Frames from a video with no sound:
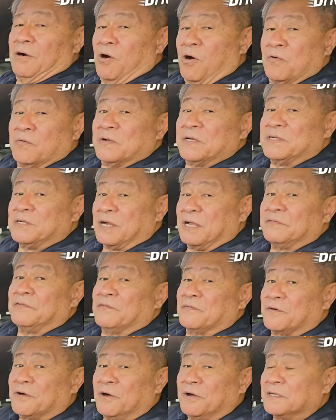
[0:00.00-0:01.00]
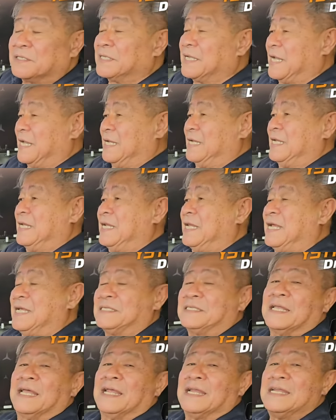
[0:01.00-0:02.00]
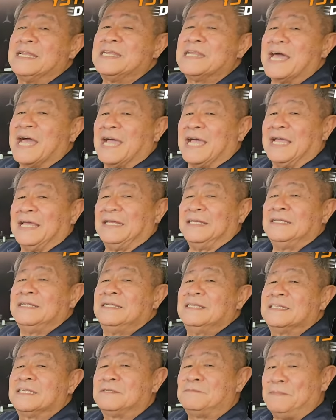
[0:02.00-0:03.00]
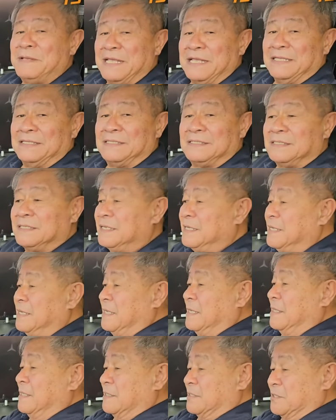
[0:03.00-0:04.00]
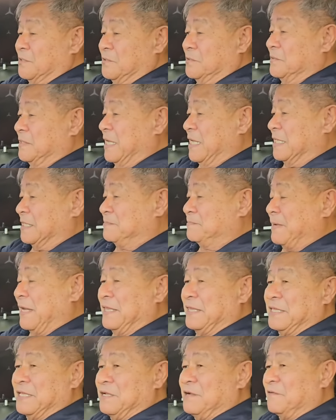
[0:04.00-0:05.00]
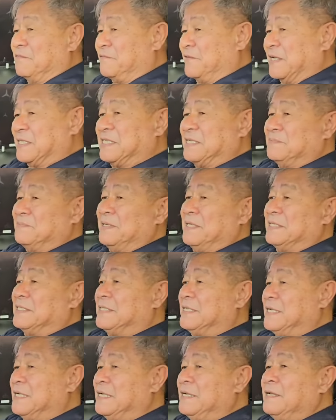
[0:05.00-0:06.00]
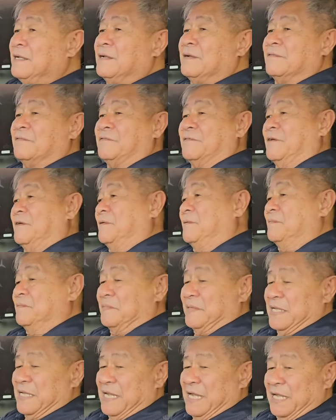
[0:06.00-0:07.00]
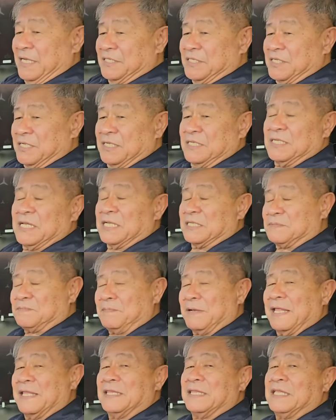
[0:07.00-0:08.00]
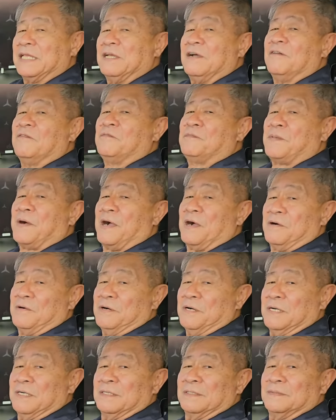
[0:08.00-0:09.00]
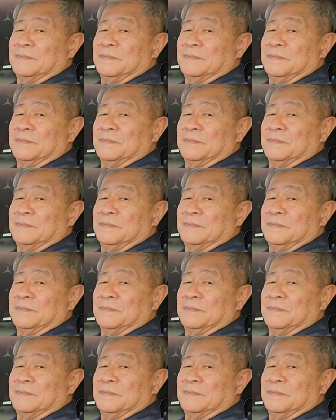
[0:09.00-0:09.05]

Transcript: all-wheel drive of course and it has 9 speeds. So there's plenty of flexibility from the engine, there's plenty of power.